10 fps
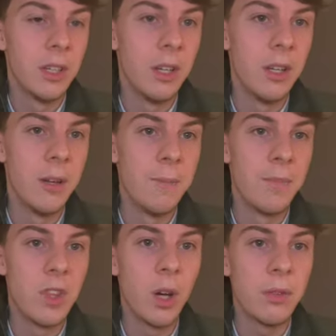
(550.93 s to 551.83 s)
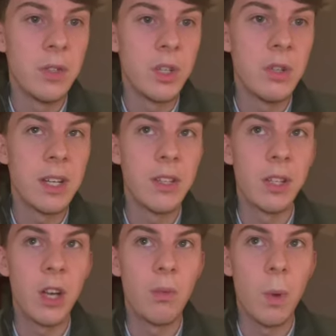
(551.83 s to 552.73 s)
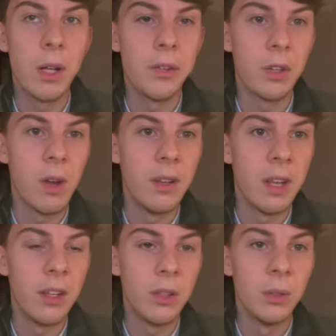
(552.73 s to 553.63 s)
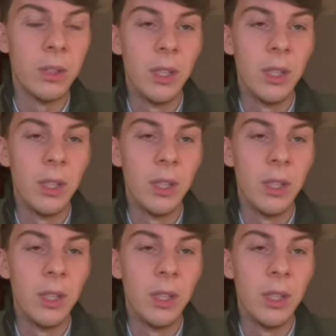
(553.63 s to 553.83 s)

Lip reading: often do tend to go well on the Grand Annual.